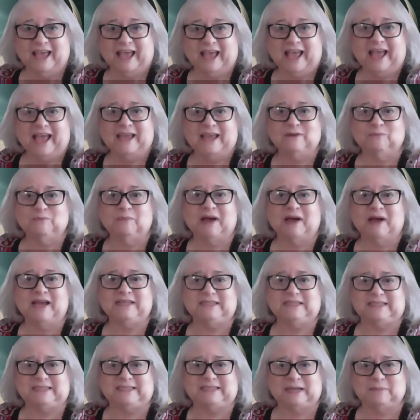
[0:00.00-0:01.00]
and
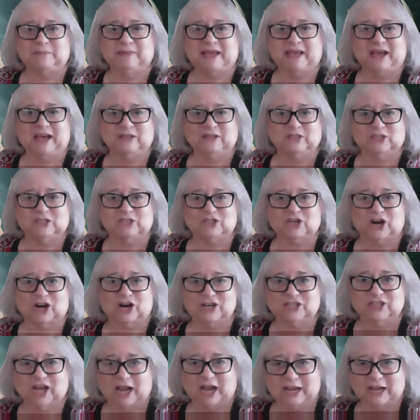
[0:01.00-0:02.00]
might somehow
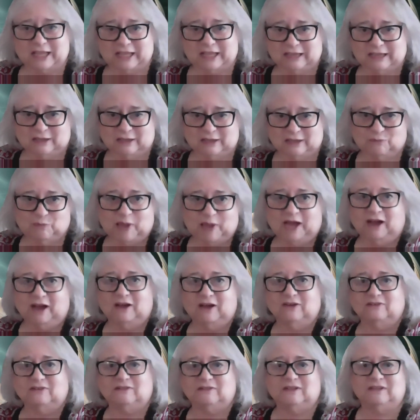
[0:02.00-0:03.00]
start talking
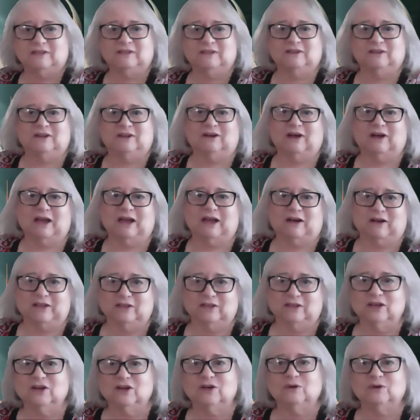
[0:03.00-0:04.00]
about, you know, how I
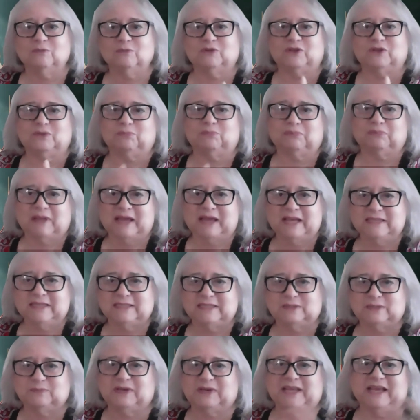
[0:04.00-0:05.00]
knew him or the plans
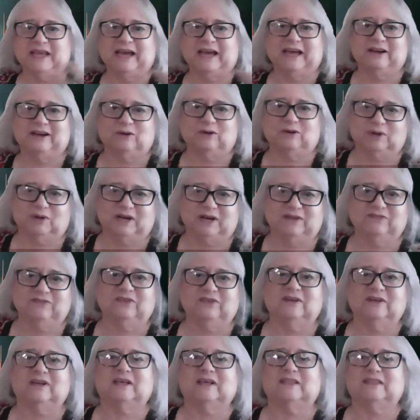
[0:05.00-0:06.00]
that we had or whatever.
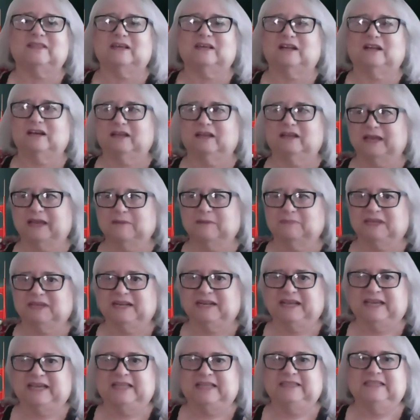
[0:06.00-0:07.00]
And I thought, okay, I'm
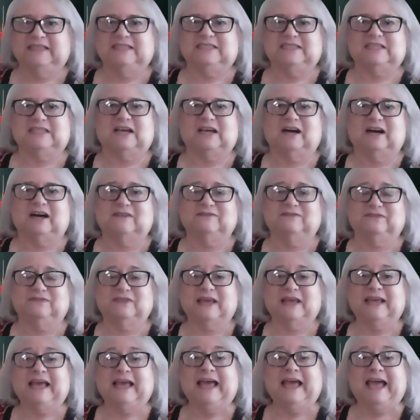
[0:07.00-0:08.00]
going to head this off,
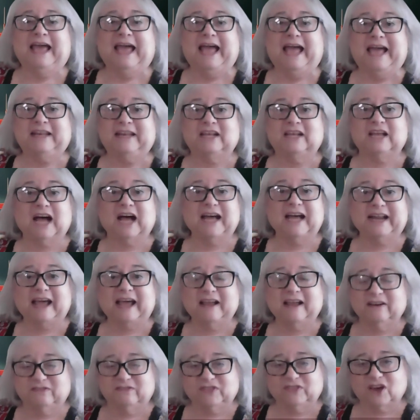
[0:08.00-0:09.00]
and got
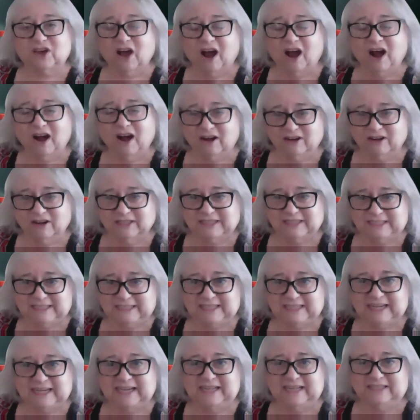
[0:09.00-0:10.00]
out of the car
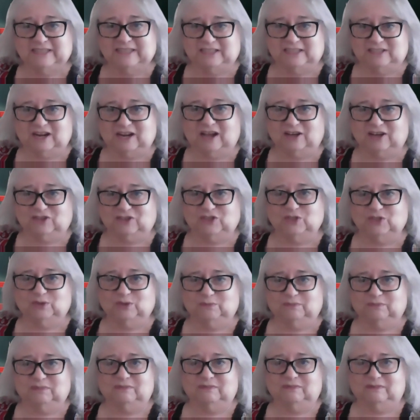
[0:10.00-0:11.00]
instead to talk to
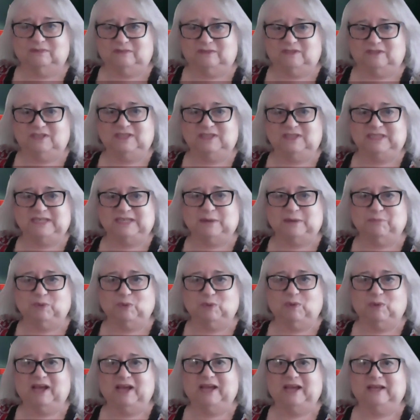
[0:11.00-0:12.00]
him, to step
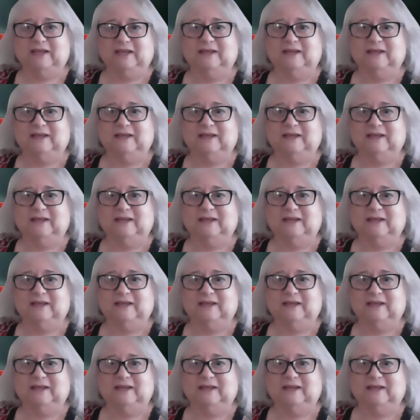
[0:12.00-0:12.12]
away.